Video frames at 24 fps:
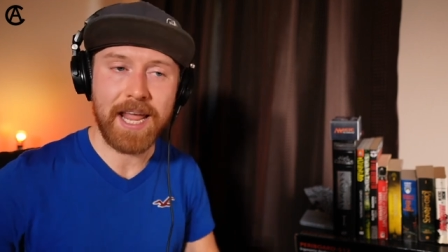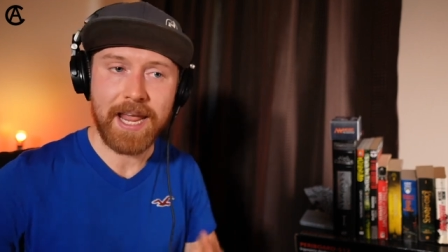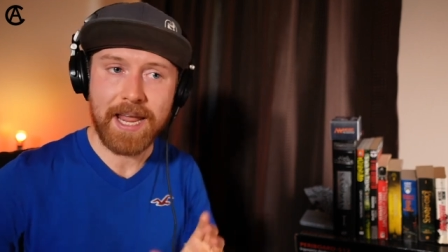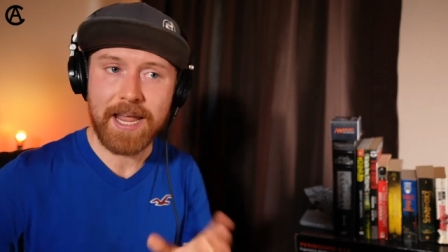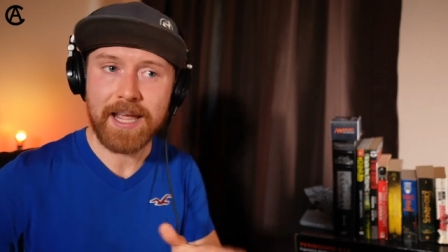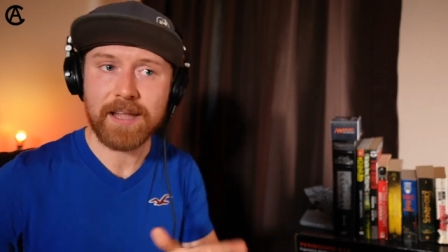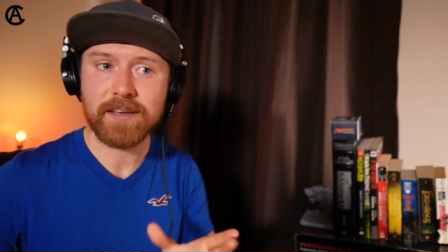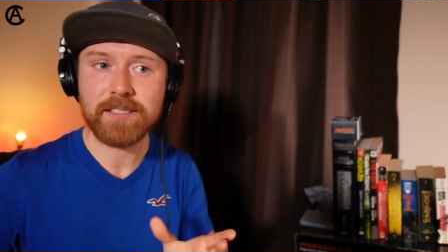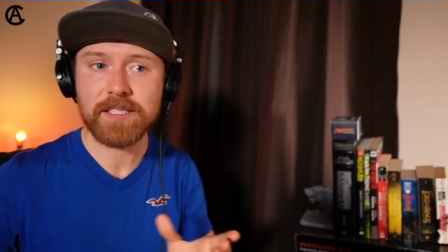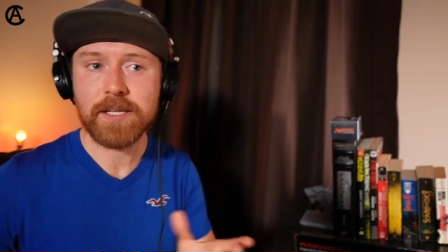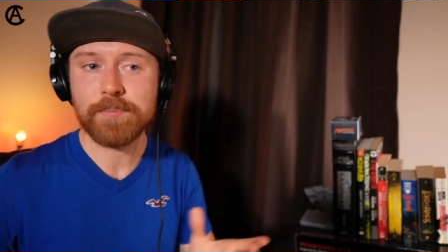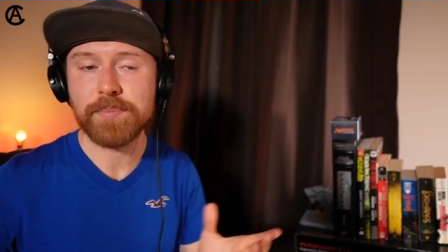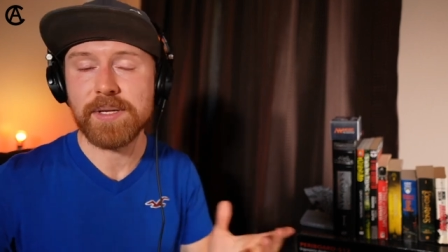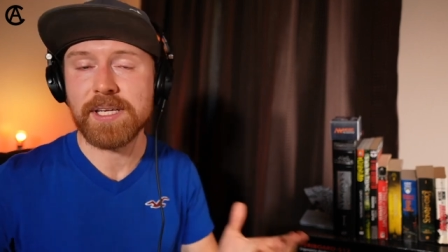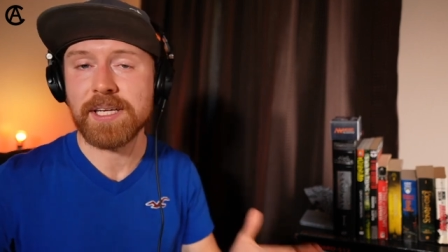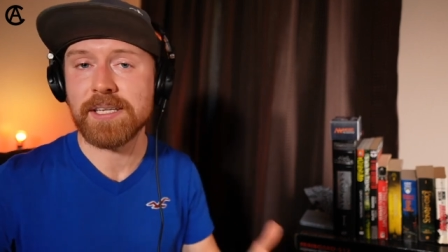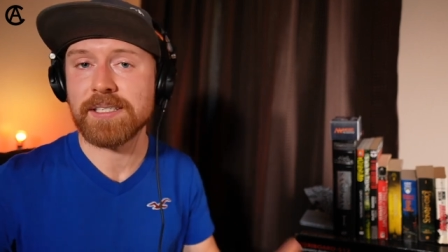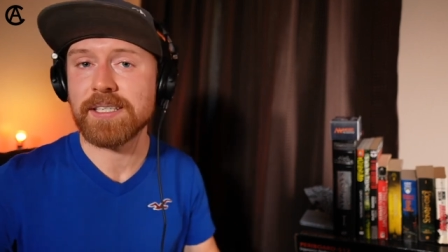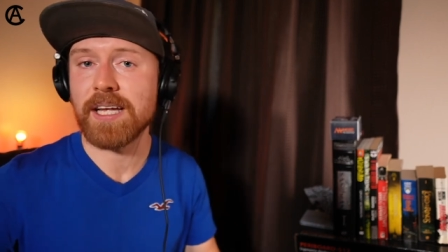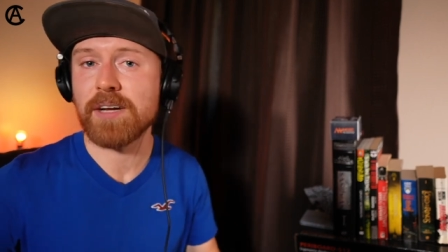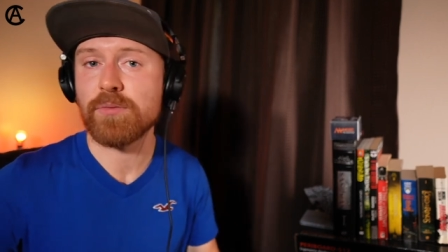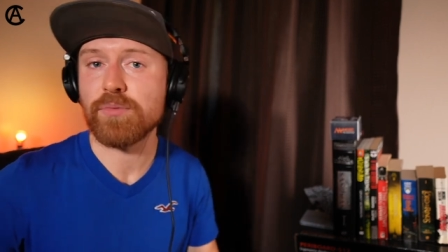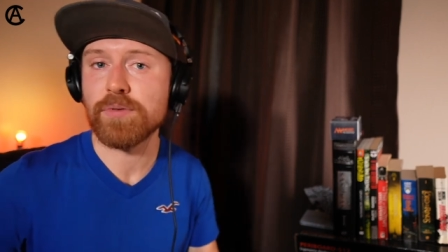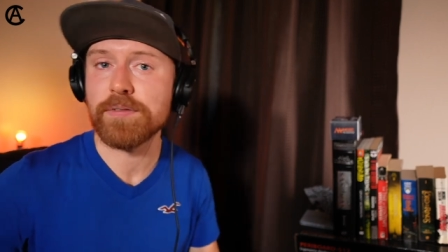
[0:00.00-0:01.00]
And
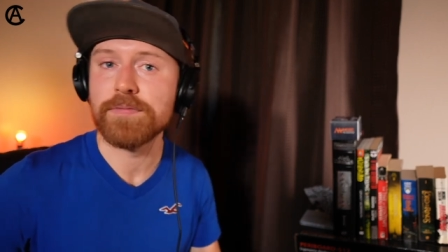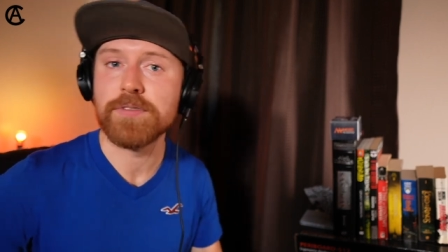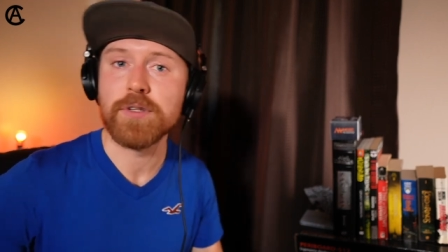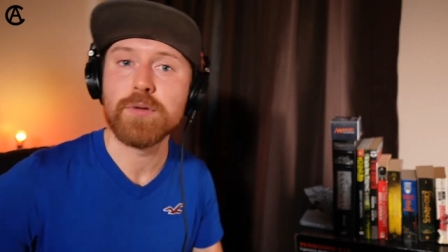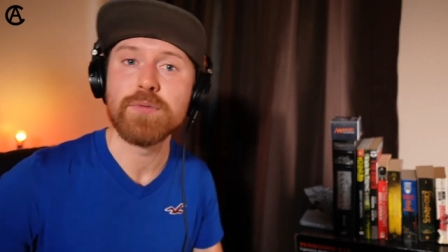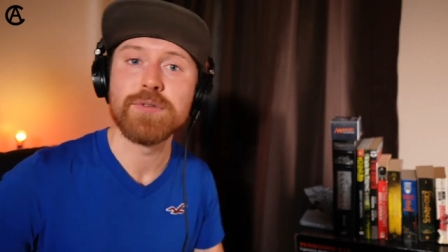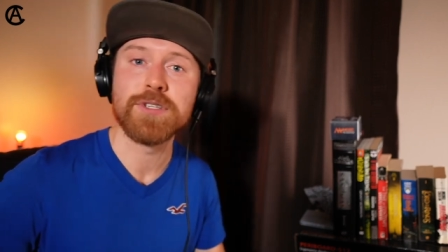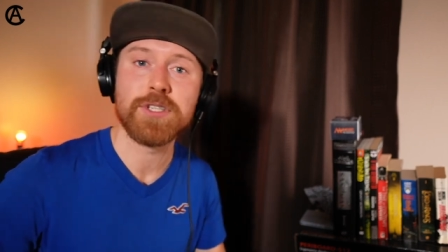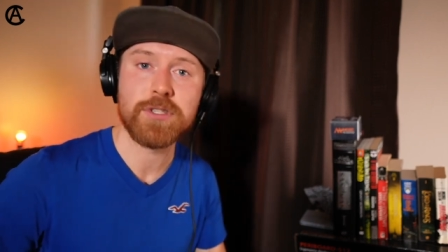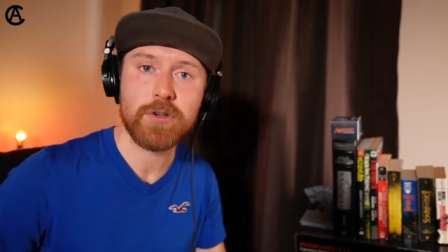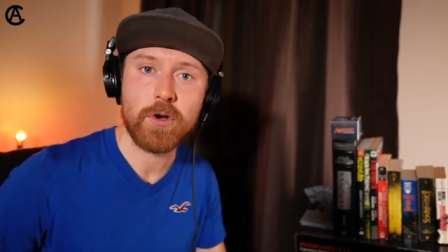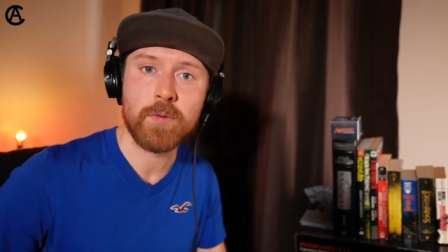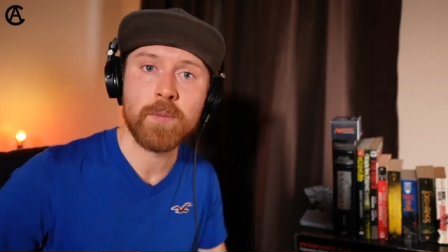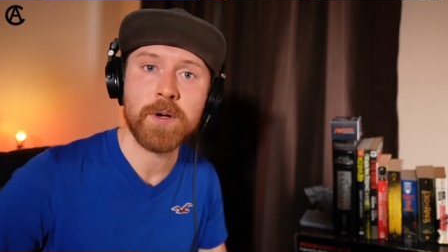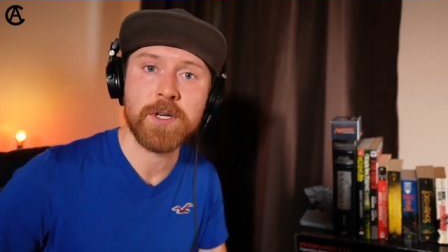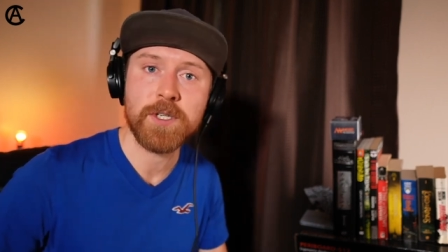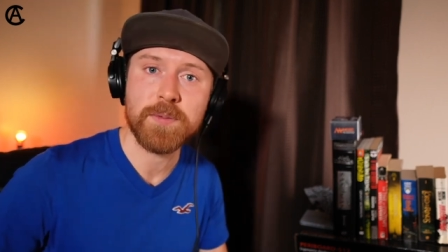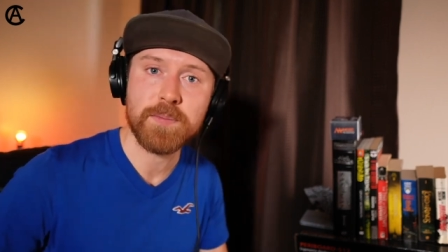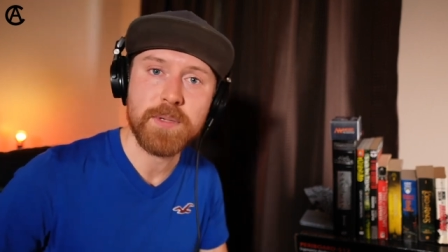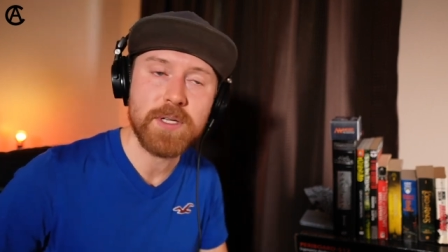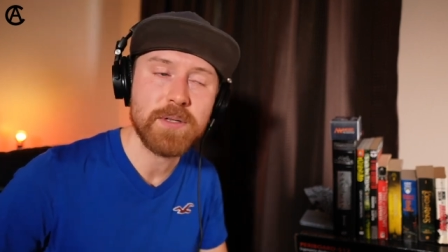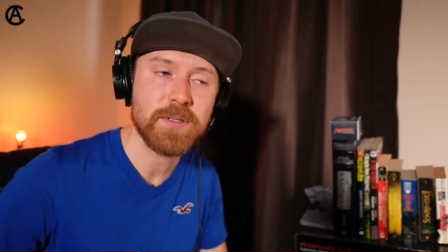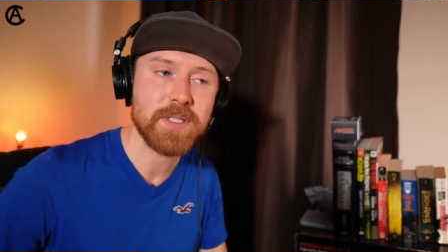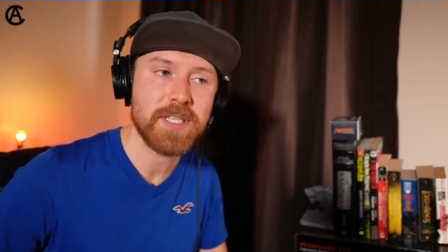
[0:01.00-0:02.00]
because I review so
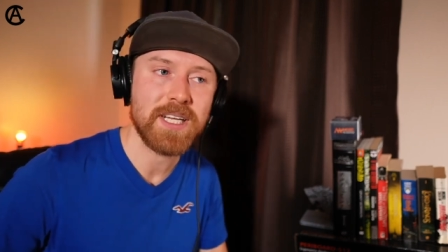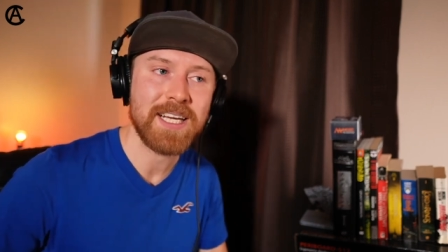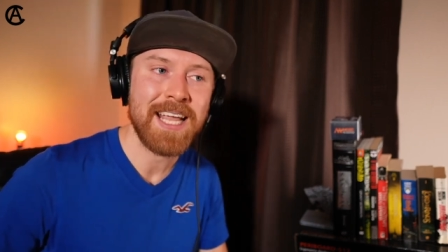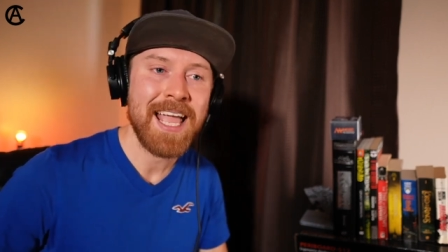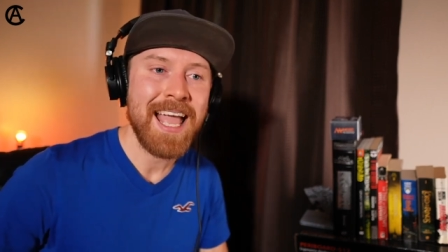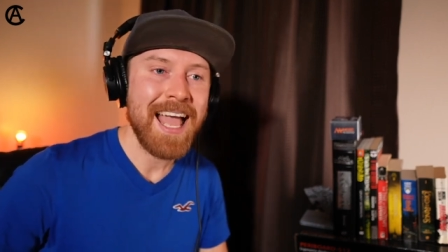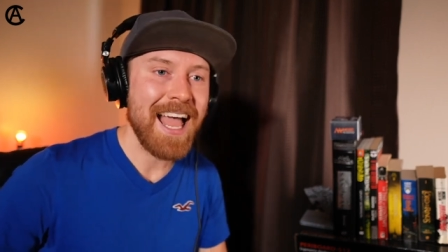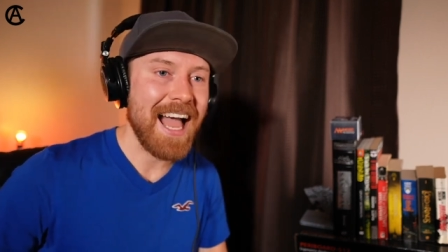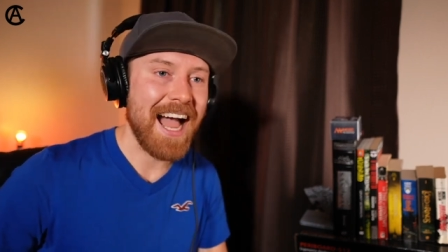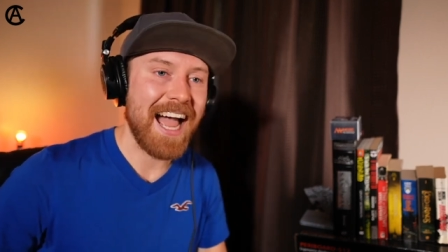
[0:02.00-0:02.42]
much music,